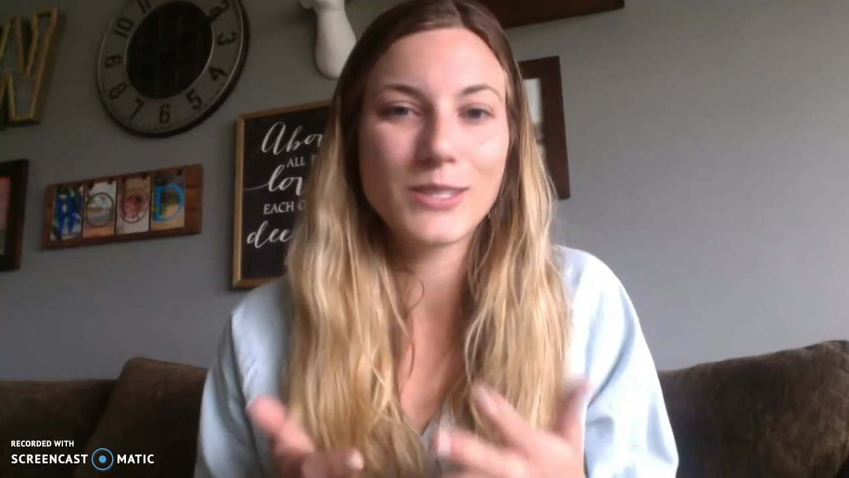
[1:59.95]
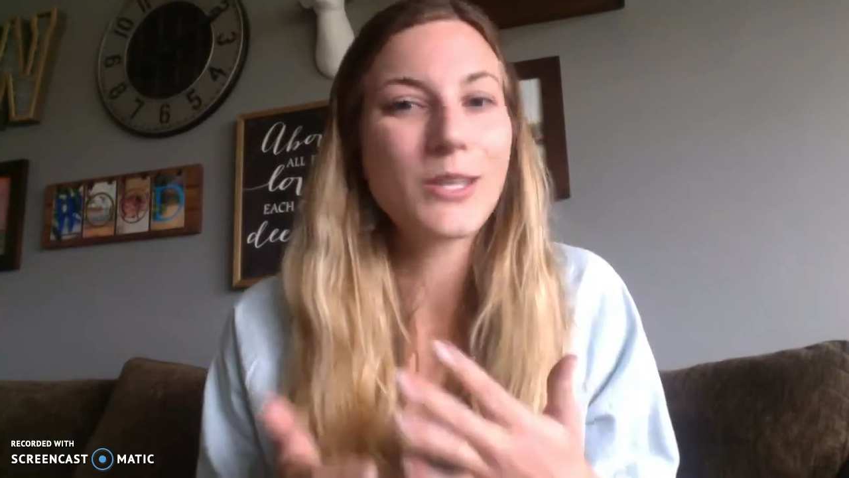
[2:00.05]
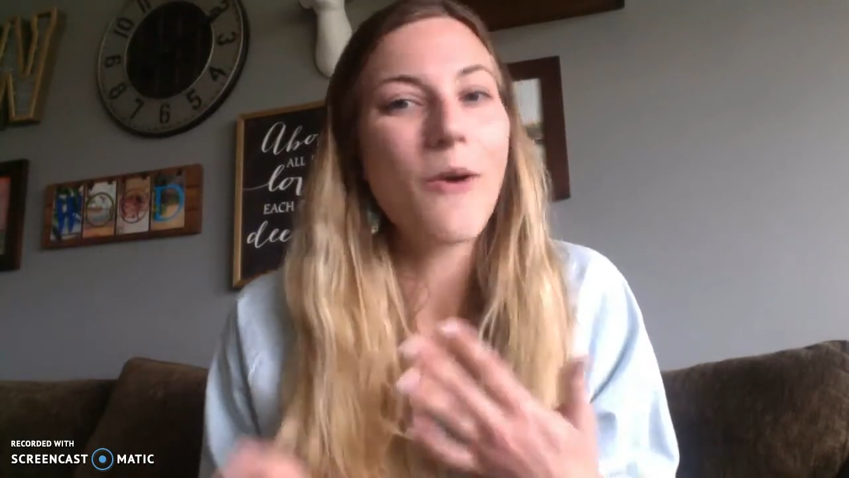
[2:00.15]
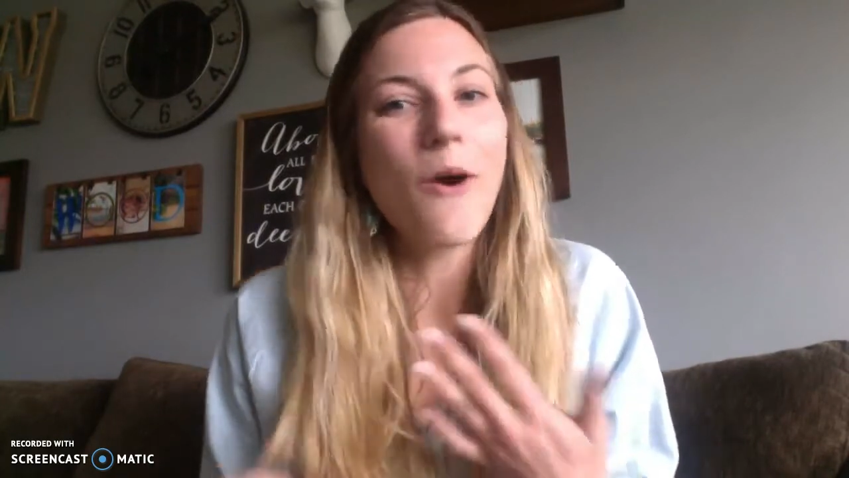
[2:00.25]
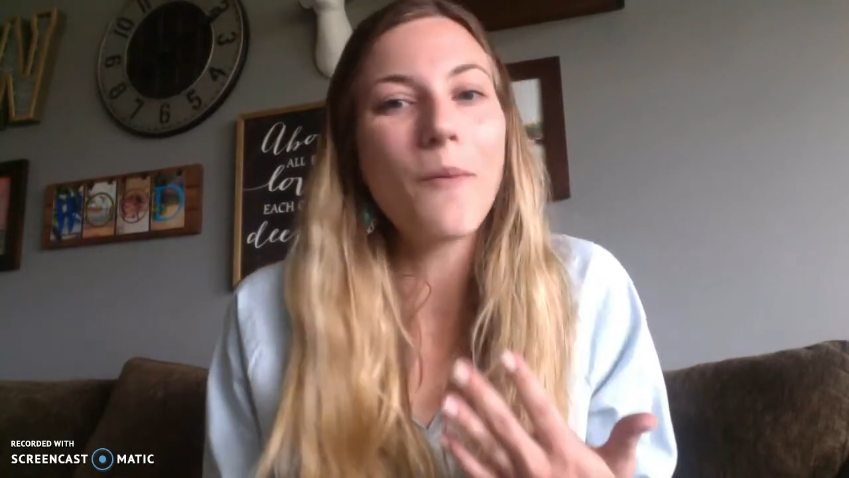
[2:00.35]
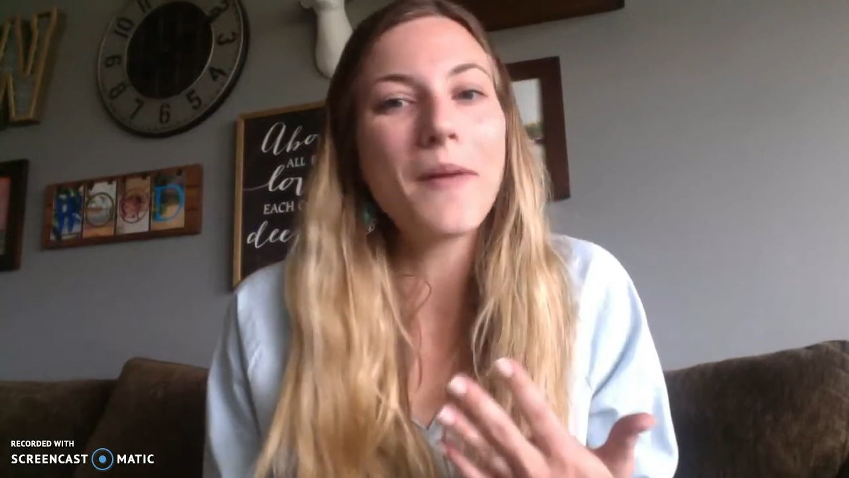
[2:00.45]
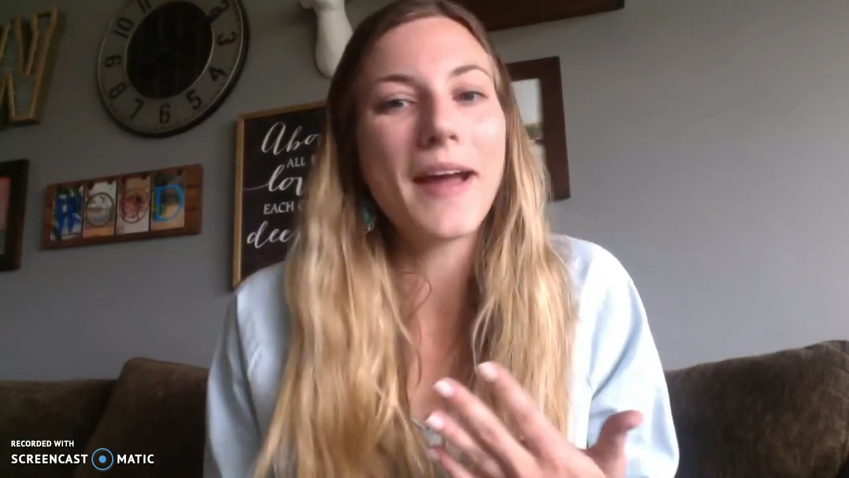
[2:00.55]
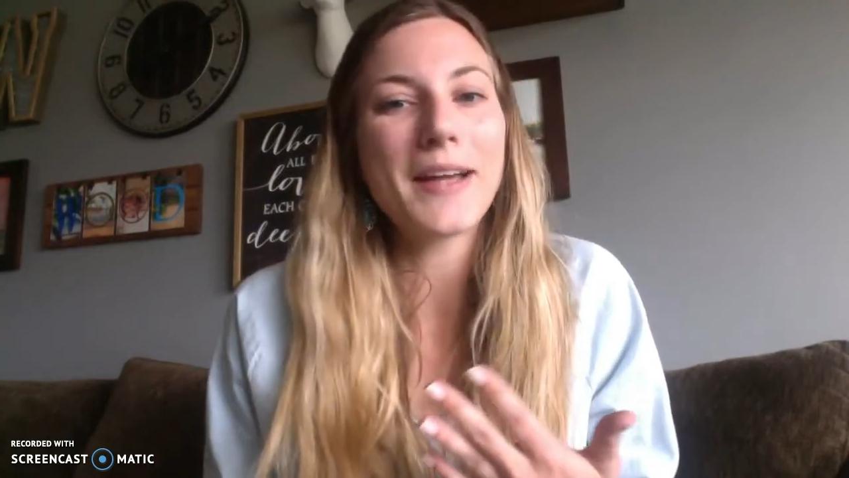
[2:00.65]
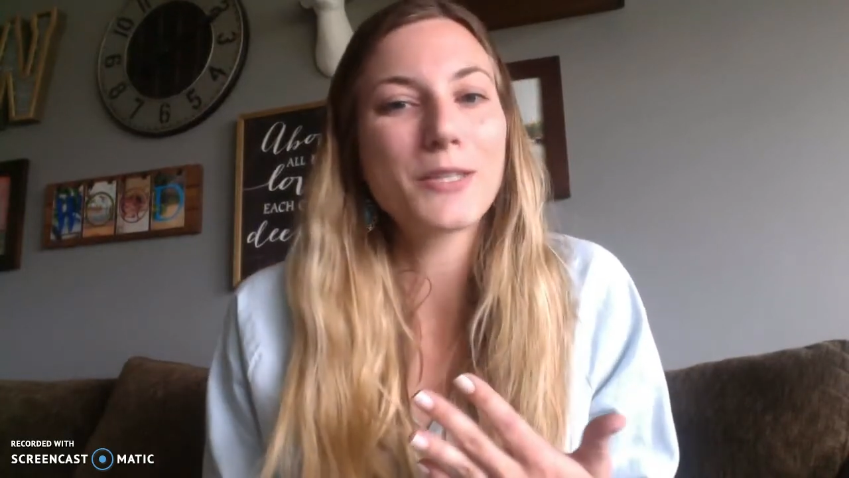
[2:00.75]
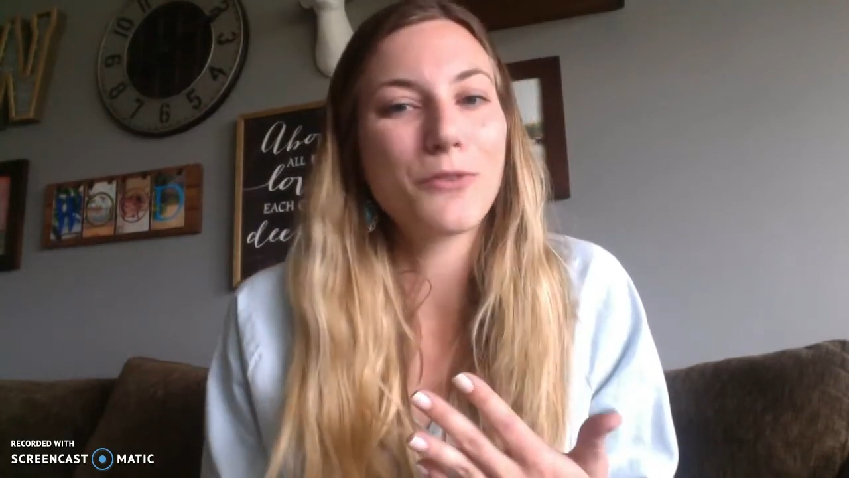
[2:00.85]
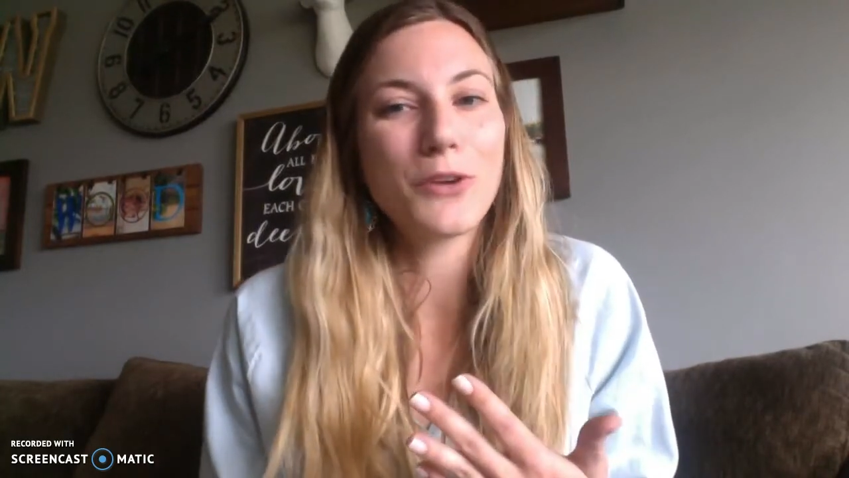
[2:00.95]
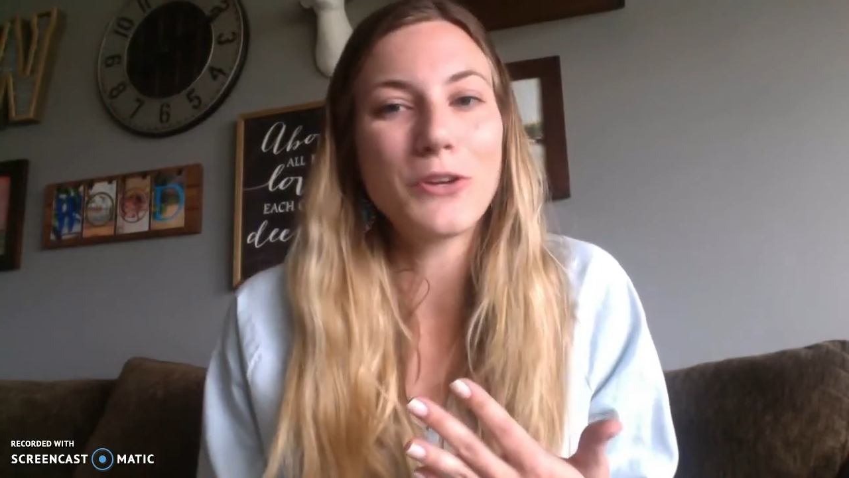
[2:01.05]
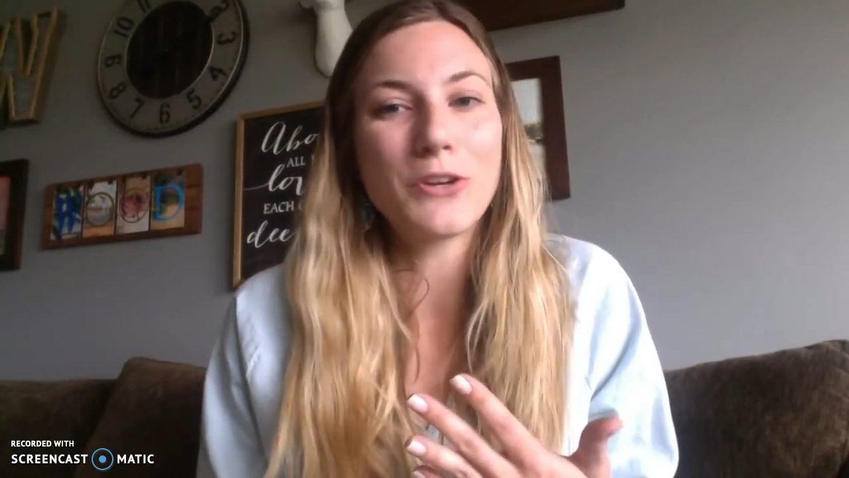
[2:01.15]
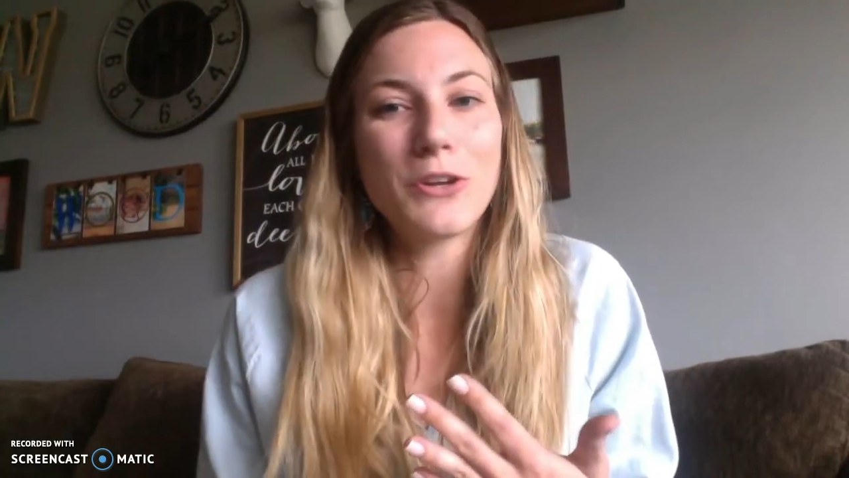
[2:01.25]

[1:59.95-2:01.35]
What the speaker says: So all we ask for you to